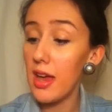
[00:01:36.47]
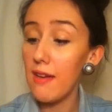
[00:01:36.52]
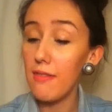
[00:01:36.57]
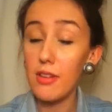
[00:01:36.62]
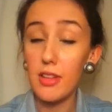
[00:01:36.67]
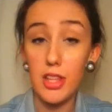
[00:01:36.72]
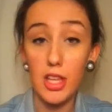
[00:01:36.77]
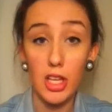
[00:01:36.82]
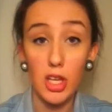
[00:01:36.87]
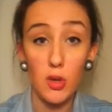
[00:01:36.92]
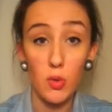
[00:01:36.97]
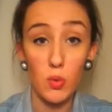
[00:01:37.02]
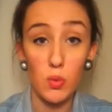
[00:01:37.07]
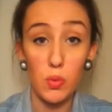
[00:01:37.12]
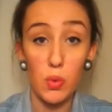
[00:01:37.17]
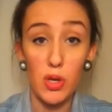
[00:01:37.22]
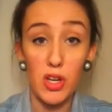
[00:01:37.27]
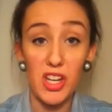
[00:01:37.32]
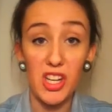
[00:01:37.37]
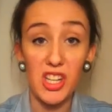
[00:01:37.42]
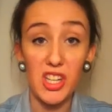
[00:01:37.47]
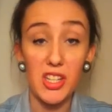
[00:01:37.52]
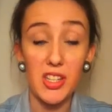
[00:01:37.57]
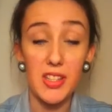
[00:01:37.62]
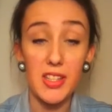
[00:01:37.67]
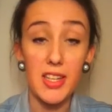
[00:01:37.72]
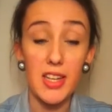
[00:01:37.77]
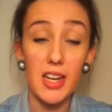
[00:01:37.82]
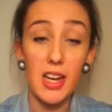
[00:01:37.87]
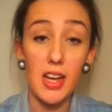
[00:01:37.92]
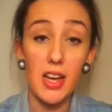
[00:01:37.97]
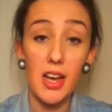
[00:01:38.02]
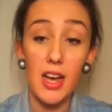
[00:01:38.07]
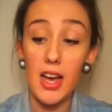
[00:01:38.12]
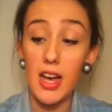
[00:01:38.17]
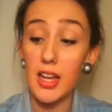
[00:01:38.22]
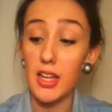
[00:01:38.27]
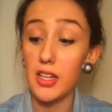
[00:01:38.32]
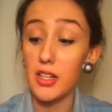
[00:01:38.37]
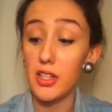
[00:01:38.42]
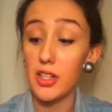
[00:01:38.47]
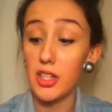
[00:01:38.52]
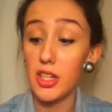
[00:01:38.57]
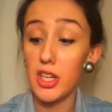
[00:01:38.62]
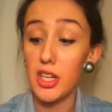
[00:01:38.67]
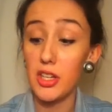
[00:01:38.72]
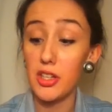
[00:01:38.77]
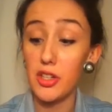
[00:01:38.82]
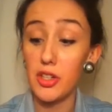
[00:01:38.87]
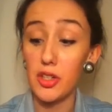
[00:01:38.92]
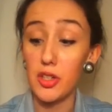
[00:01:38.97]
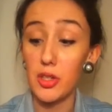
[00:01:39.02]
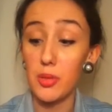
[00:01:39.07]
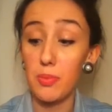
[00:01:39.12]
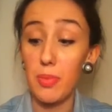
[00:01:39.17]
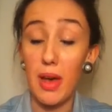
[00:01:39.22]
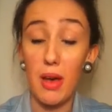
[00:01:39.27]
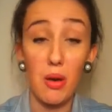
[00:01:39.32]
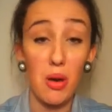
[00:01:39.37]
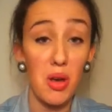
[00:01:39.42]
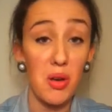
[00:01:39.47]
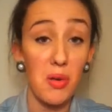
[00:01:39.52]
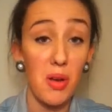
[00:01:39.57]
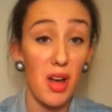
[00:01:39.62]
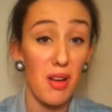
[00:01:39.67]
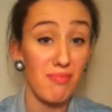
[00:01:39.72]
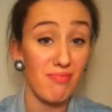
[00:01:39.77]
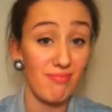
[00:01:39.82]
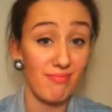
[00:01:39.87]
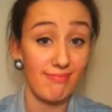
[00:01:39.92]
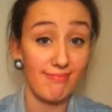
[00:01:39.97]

everything you would want in a concealer, and it's just about